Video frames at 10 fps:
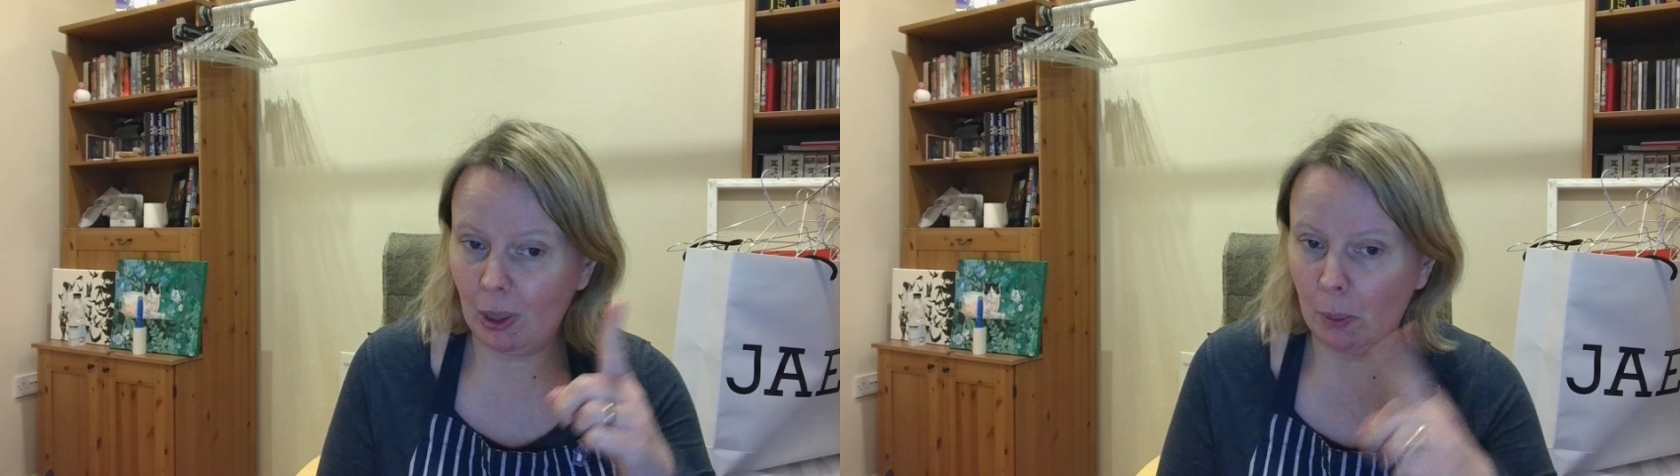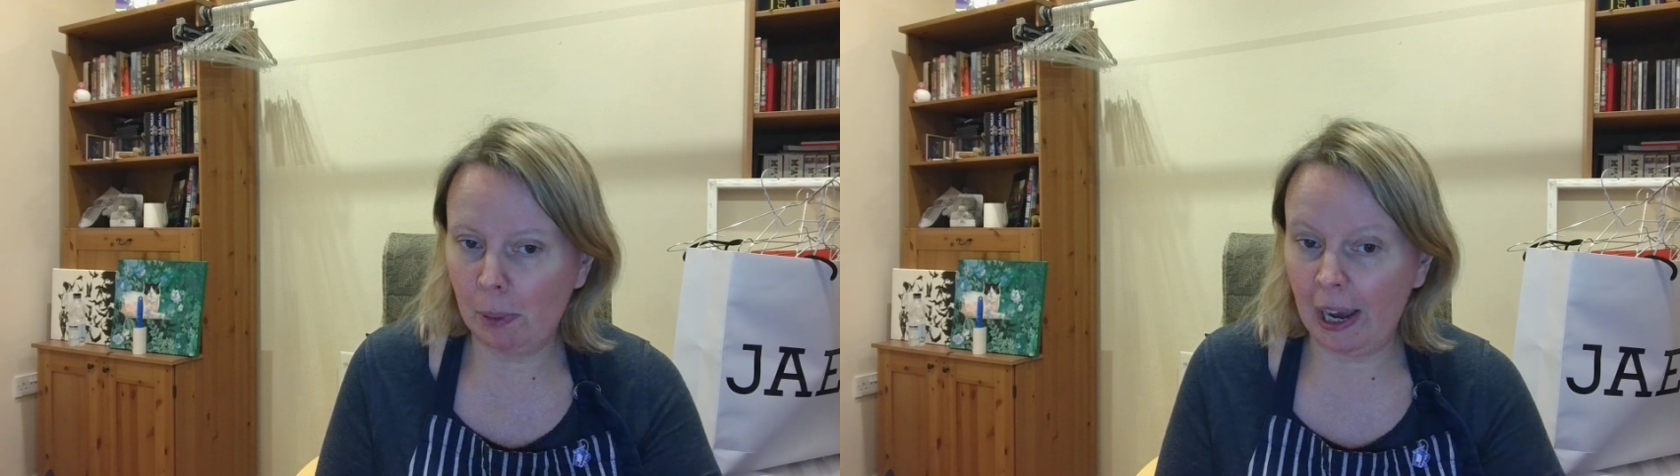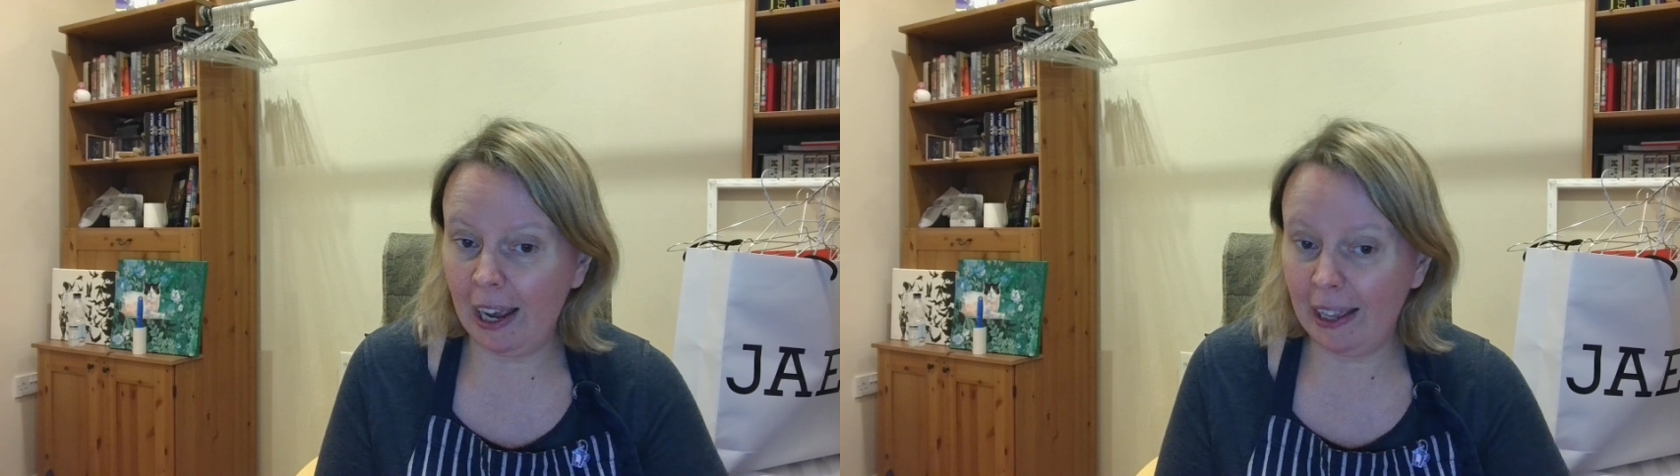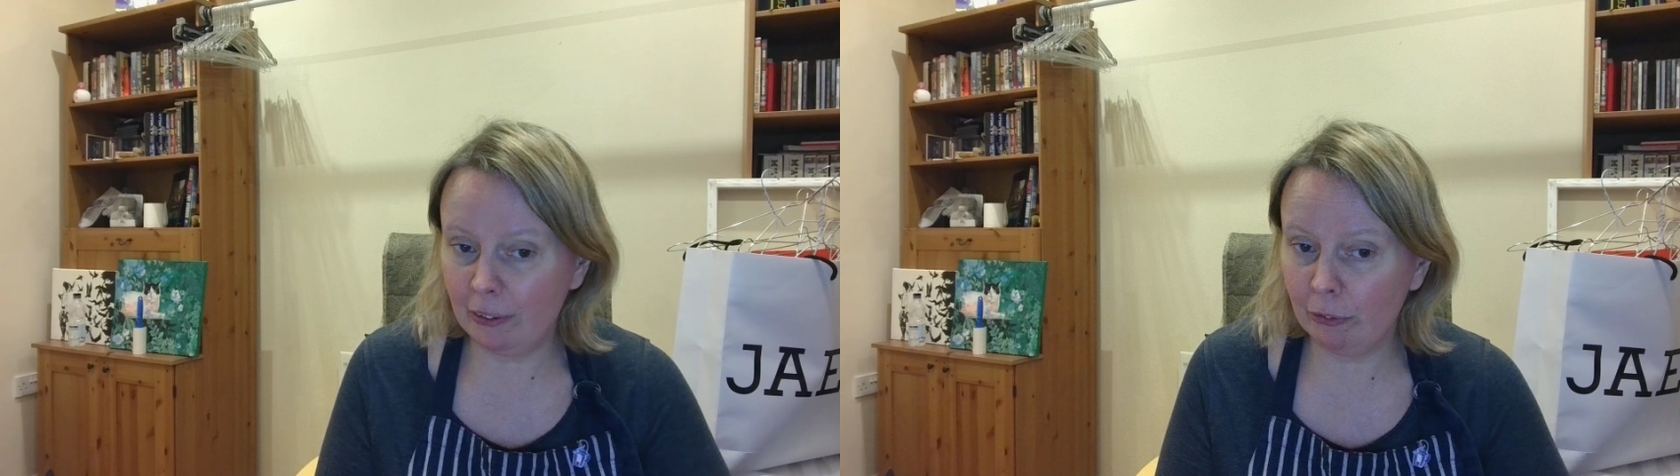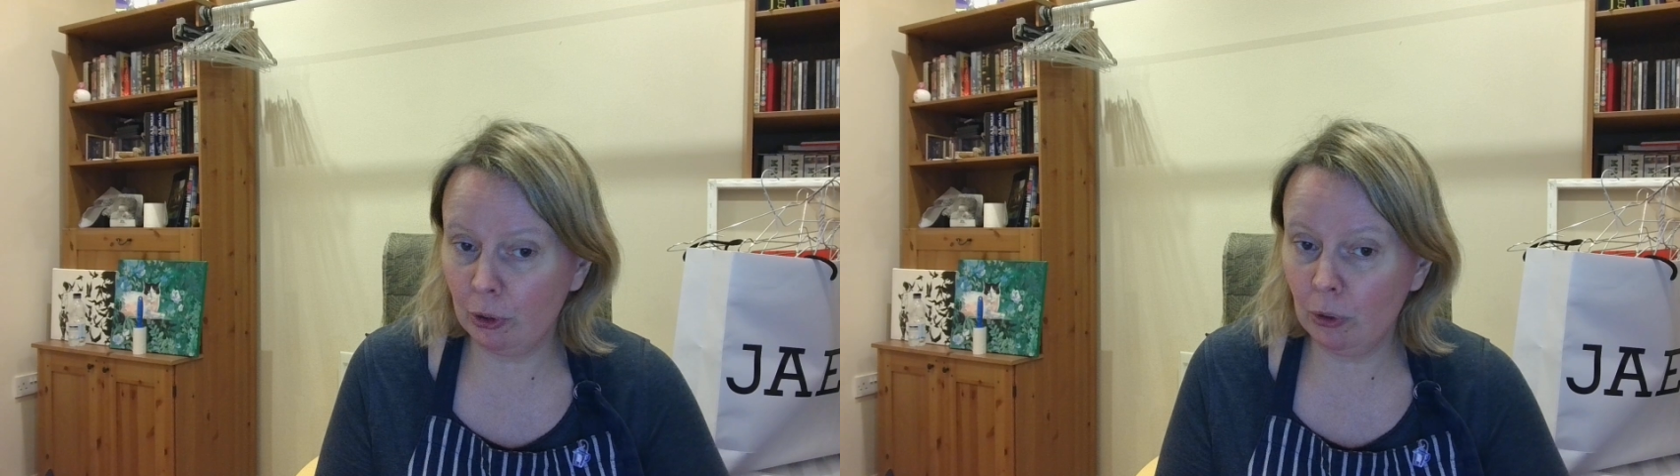by
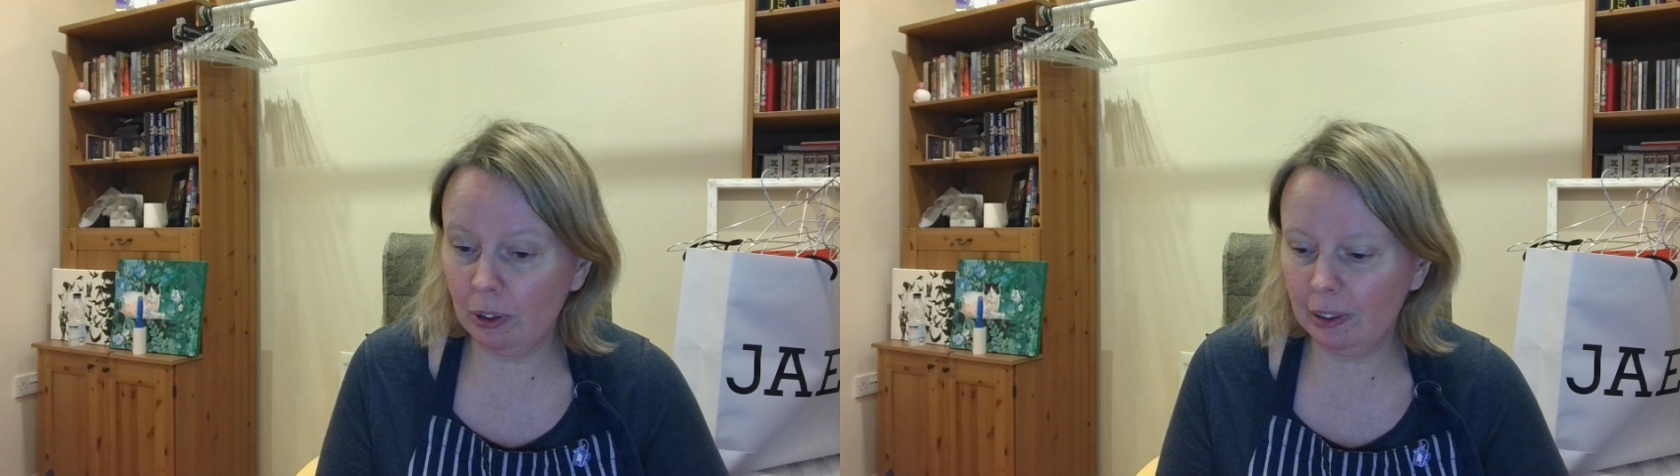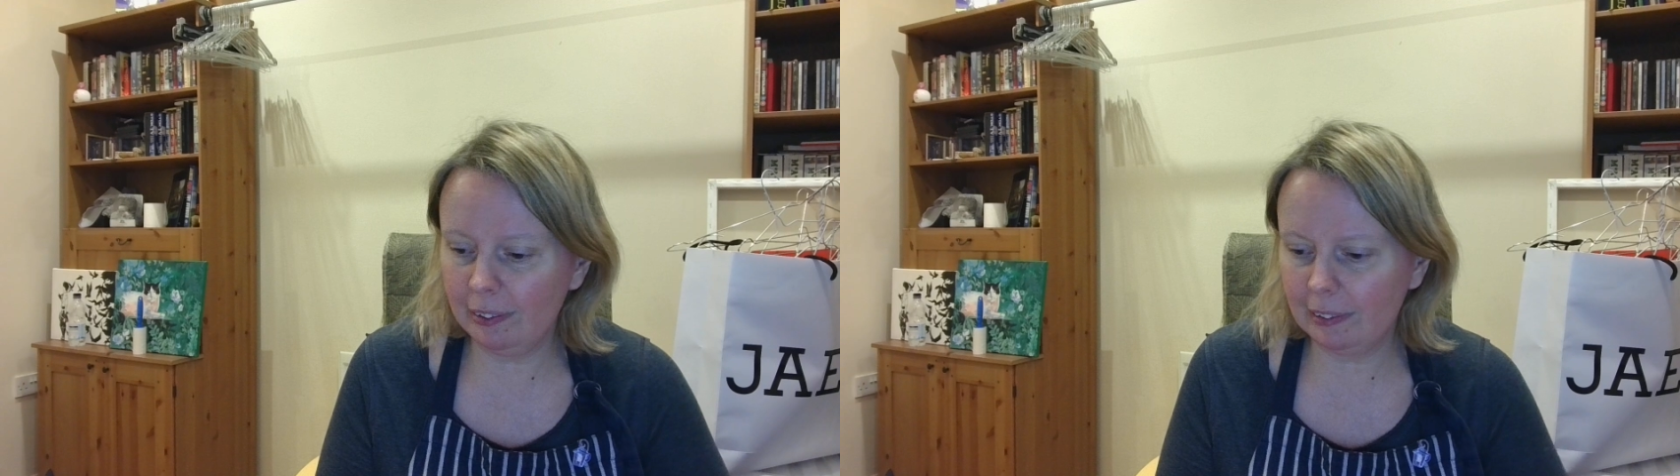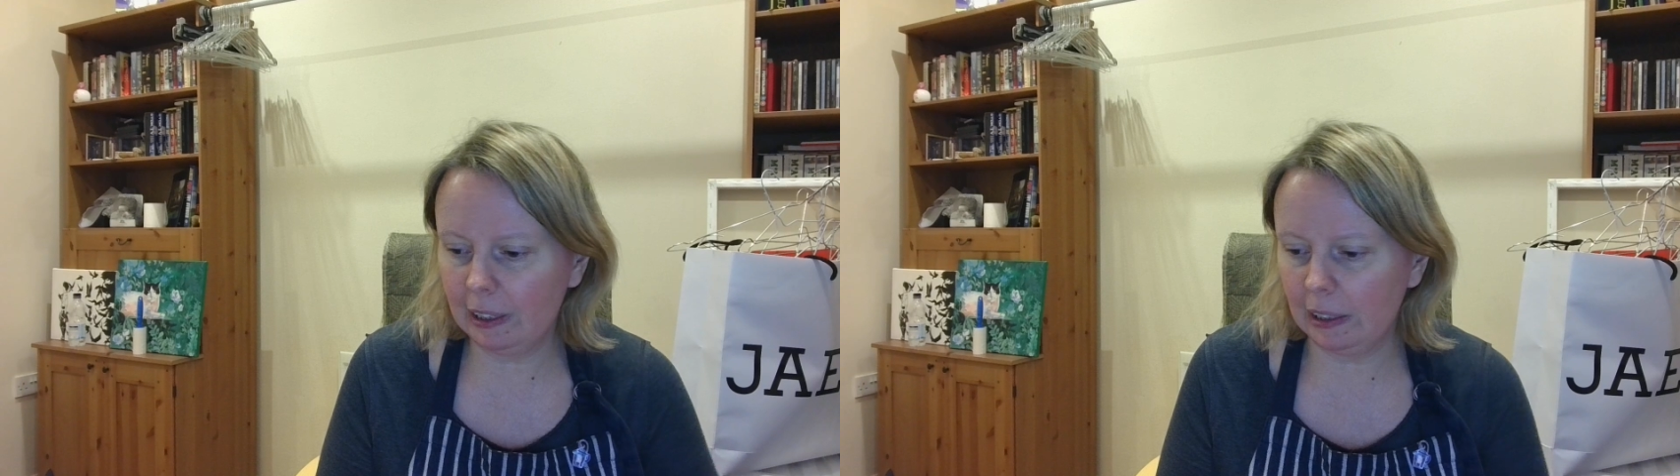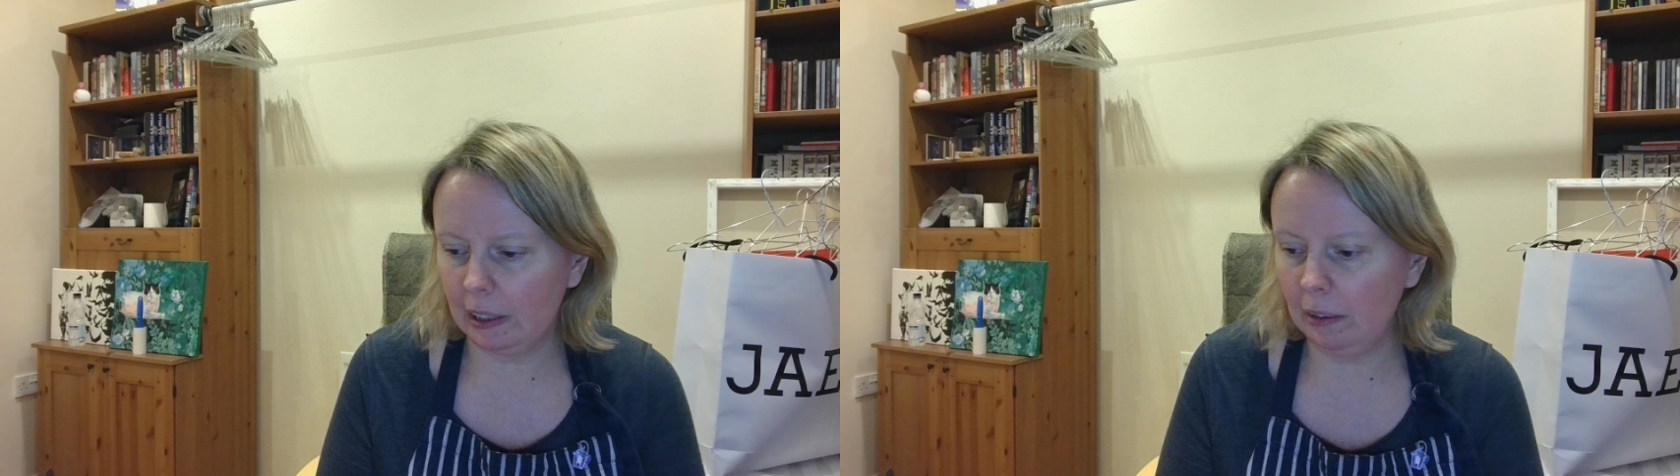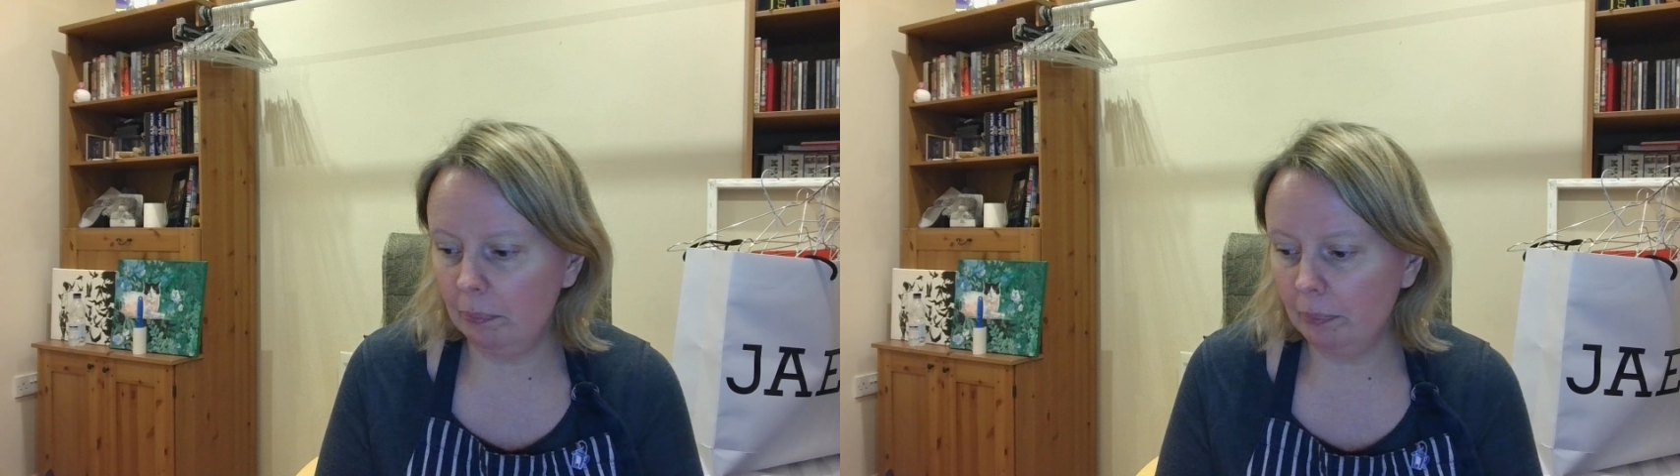the ruthless
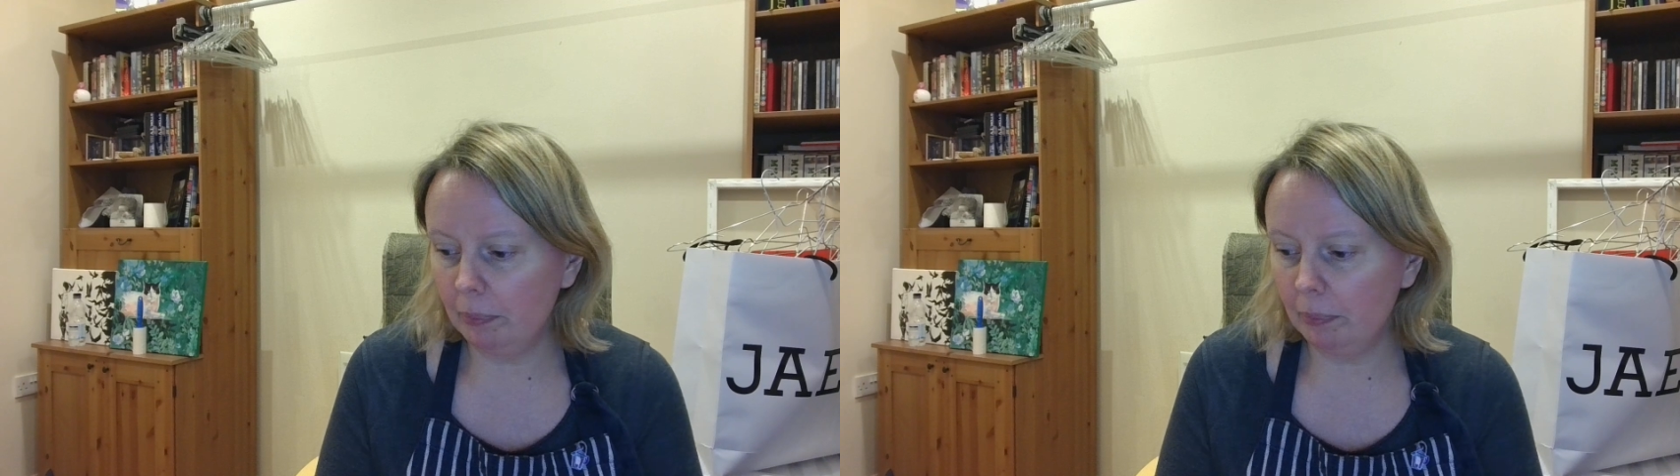killer.